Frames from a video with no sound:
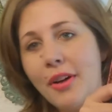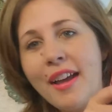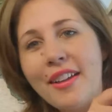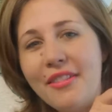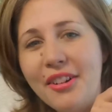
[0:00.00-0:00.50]

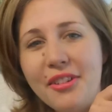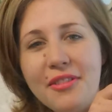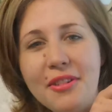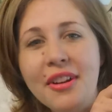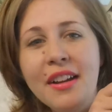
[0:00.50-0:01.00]
I don't know
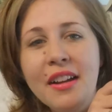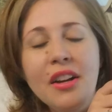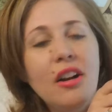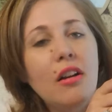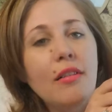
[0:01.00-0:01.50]
if you
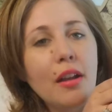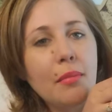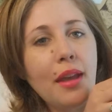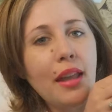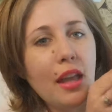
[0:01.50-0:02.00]
are
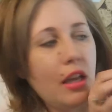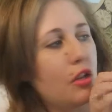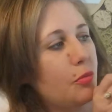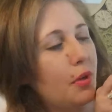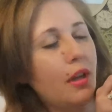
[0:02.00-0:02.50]
around my
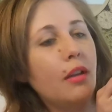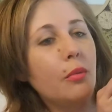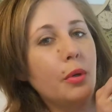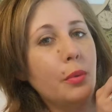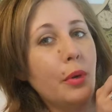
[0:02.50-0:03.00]
age, but
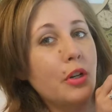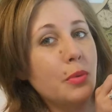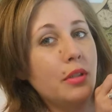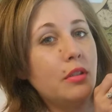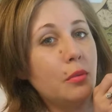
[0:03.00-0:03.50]
Where's
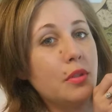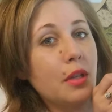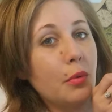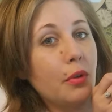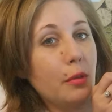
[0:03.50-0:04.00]
Waldo was
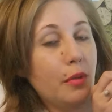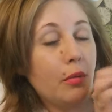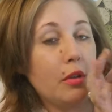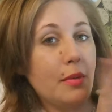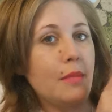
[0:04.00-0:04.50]
like really big
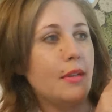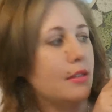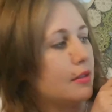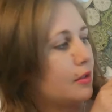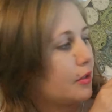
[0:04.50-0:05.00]
with me and my
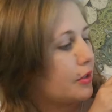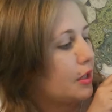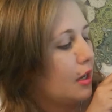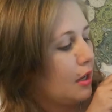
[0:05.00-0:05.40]
sisters.